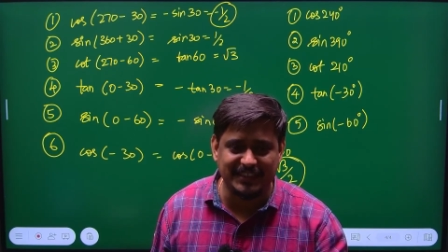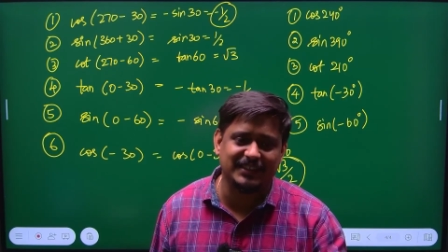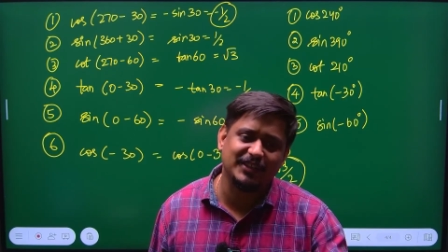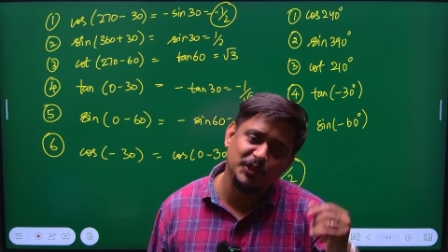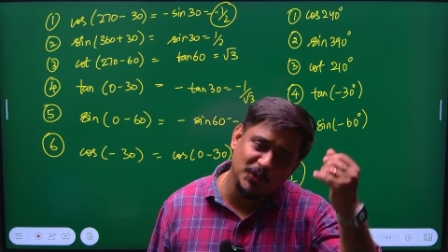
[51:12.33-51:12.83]

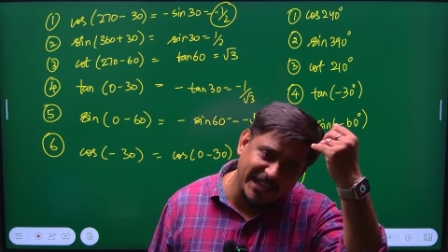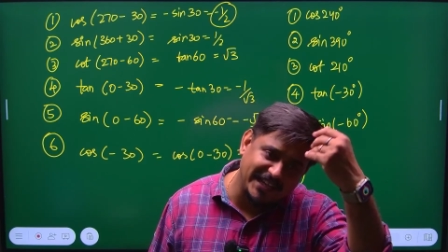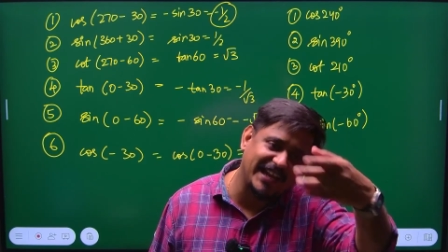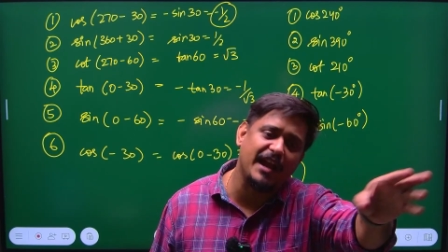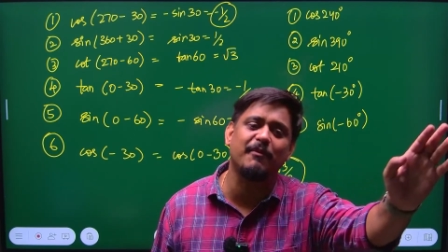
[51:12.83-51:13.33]
You take
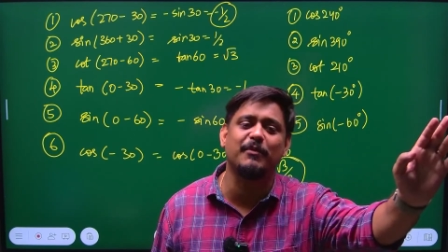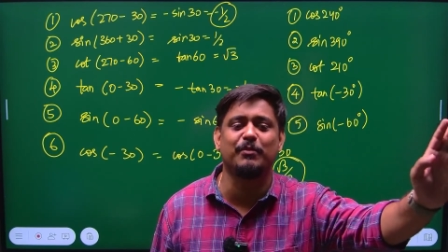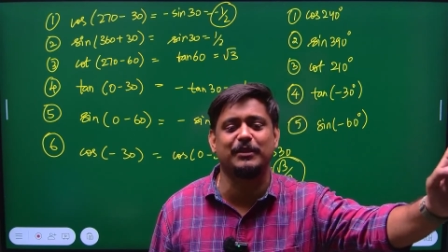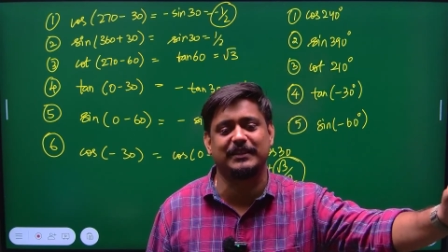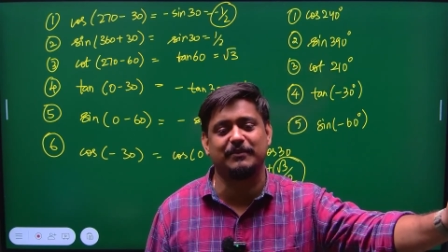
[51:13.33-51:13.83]
random numbers
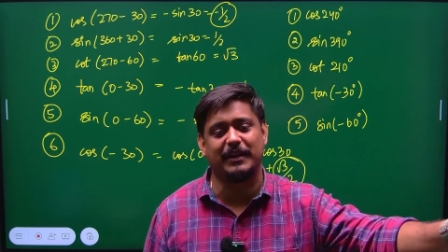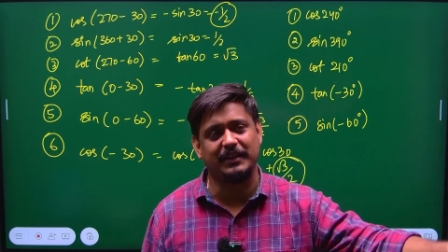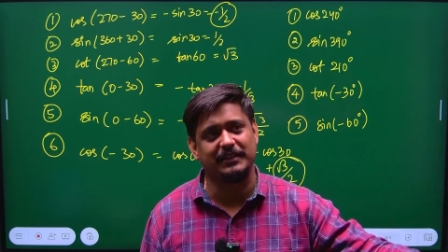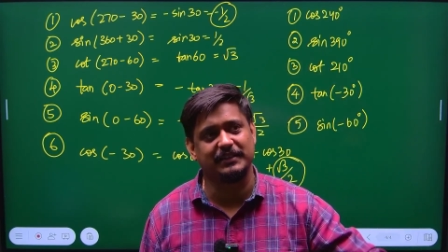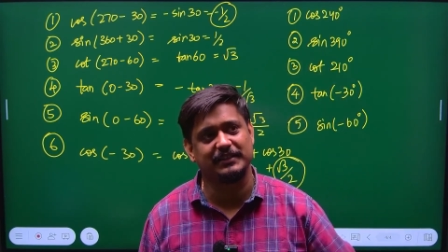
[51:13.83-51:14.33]
and try.
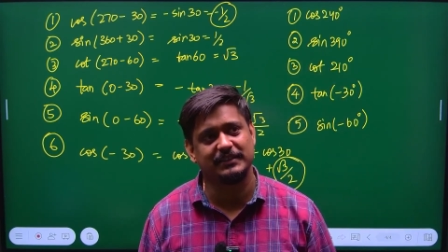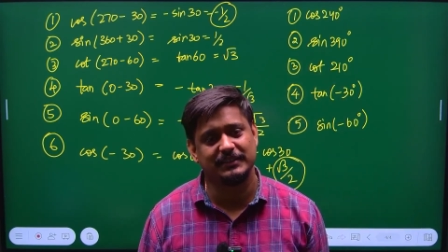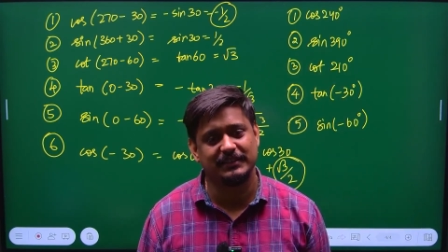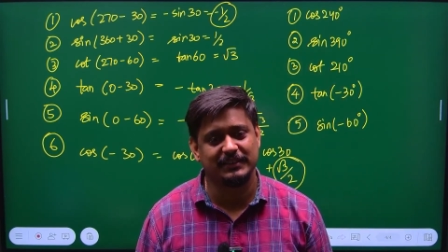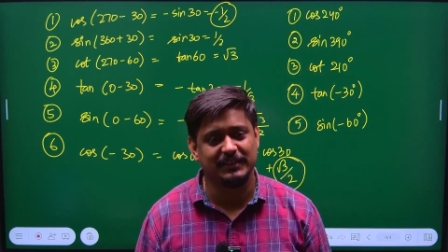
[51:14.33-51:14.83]

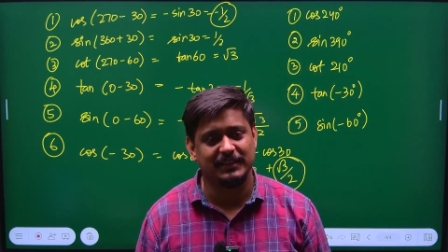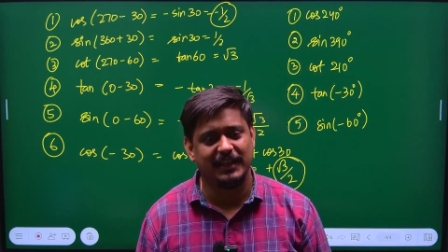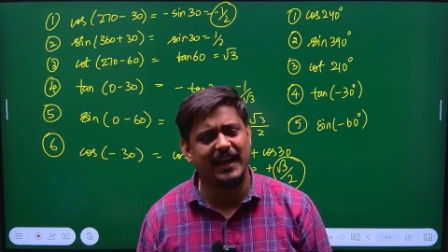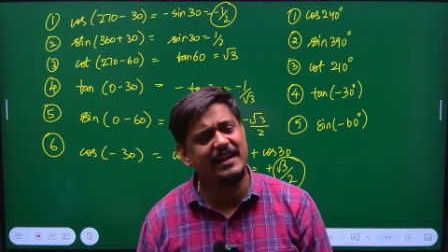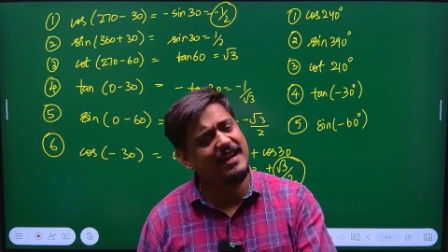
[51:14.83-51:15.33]

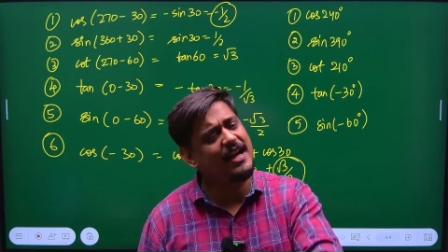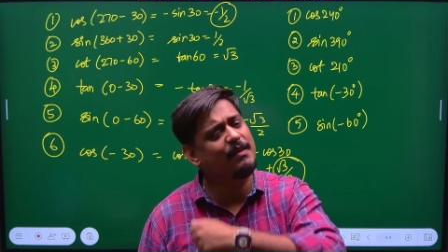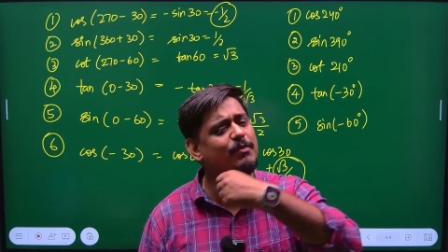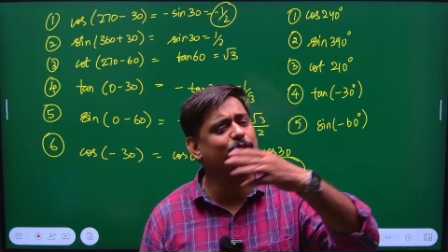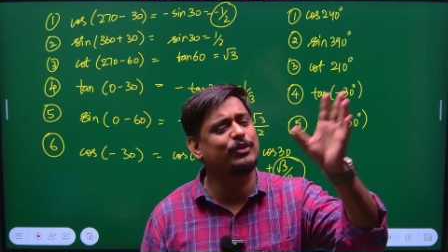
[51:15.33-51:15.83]
Any random number
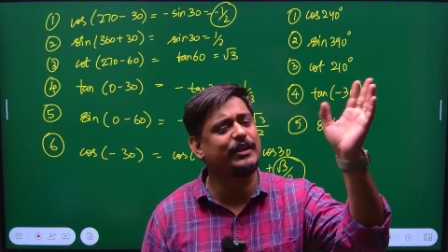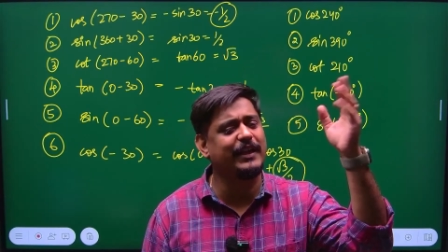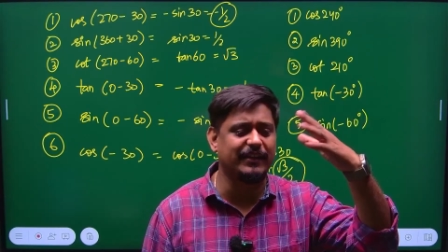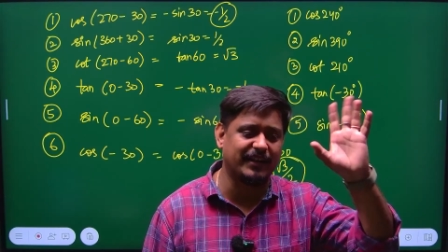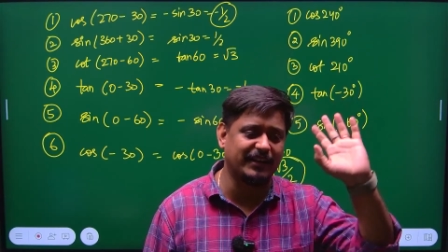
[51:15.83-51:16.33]
you think and
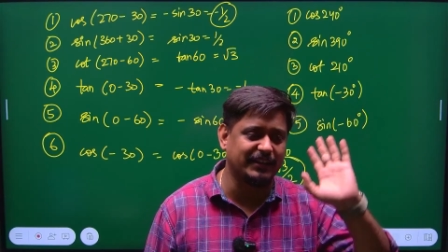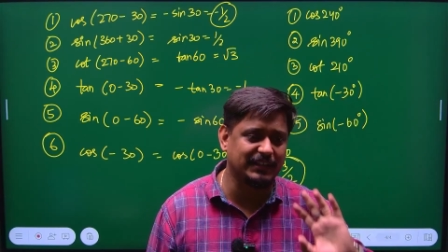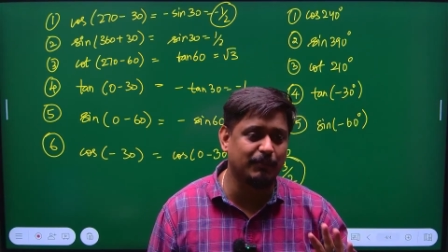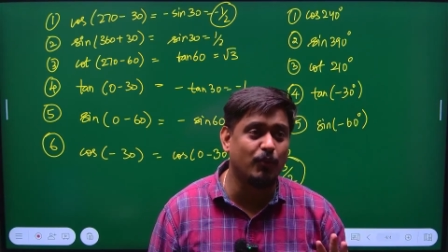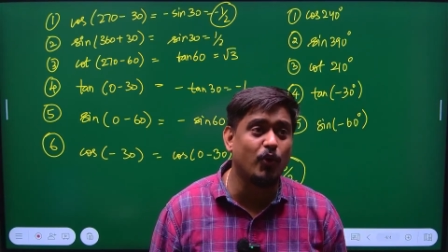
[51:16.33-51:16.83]
try. The
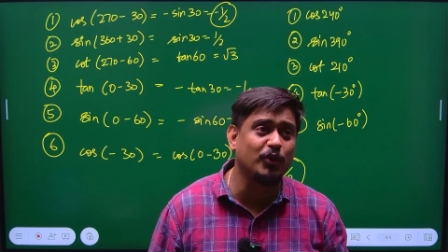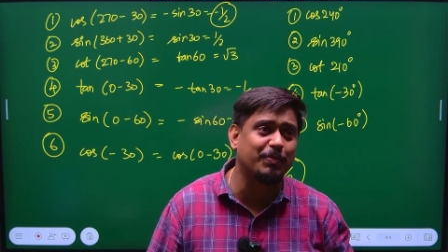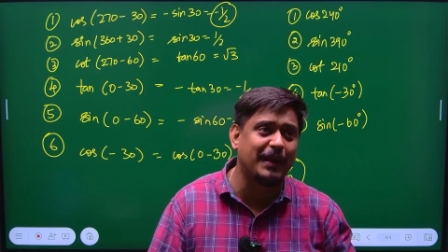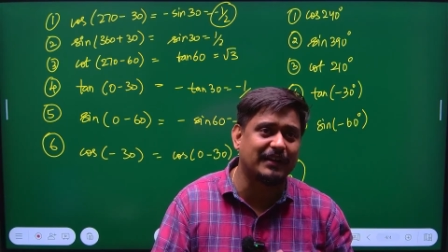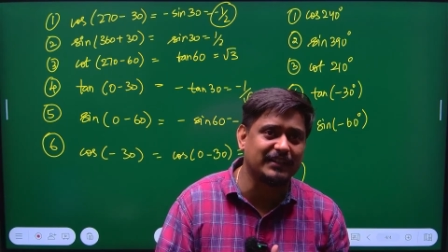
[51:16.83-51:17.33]
more you
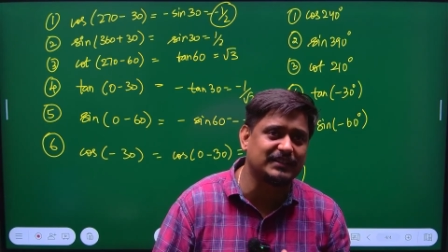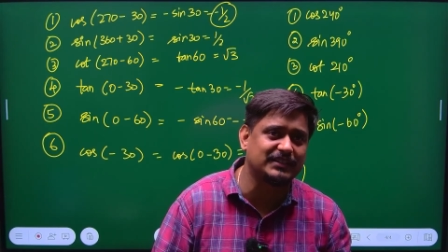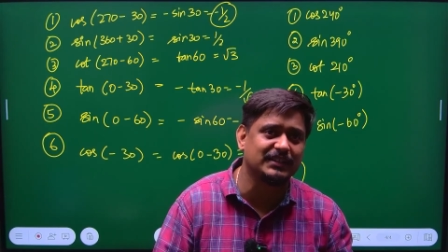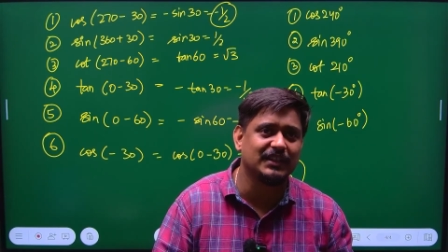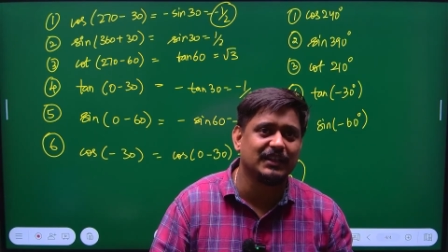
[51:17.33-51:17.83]
practice,
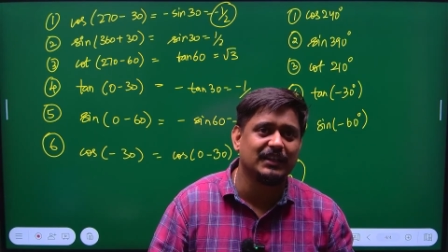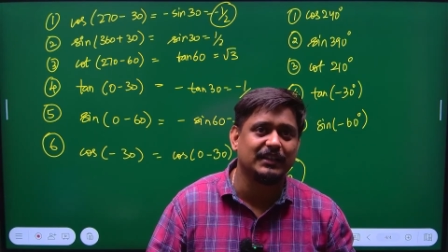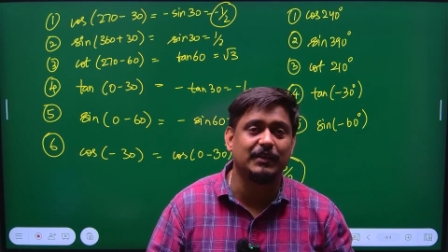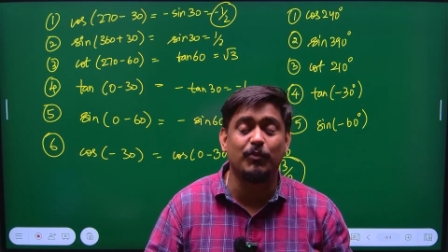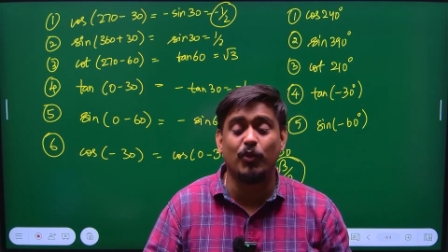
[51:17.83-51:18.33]
the
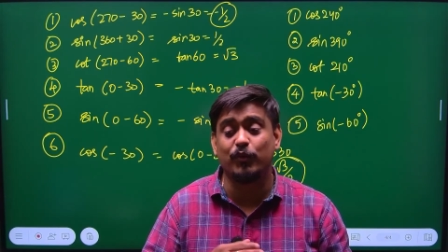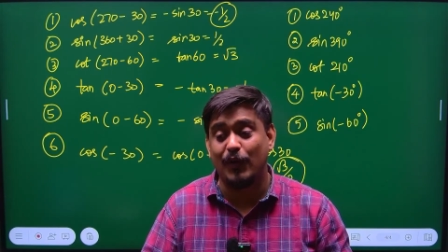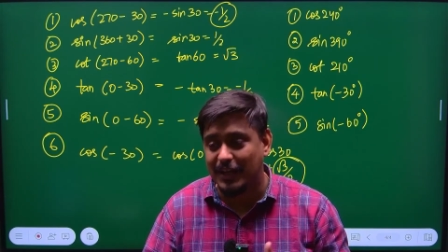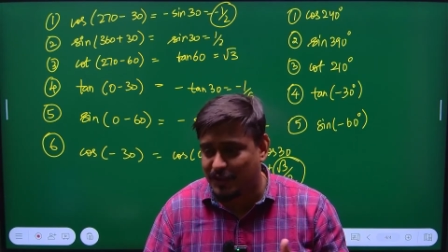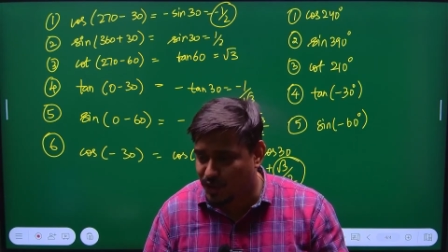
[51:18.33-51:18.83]
more
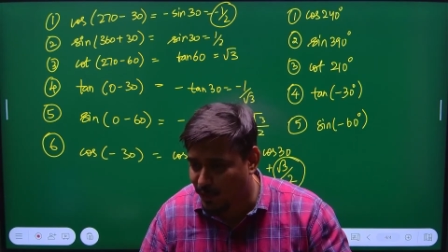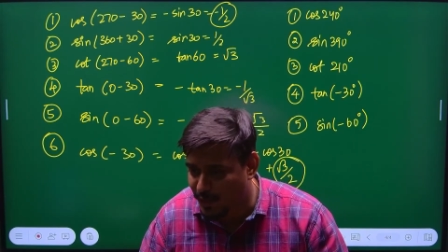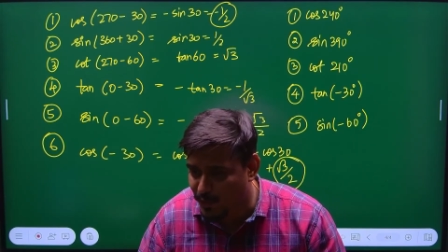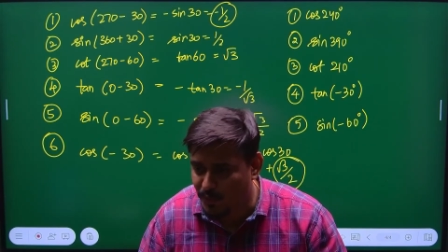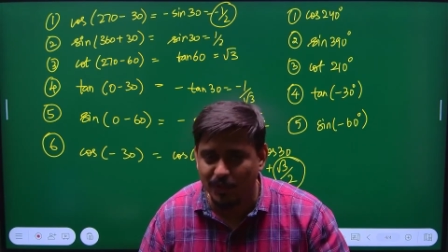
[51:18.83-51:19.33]
fast you will
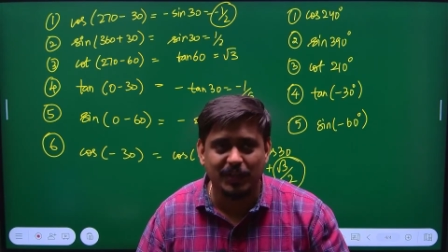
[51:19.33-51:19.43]
do.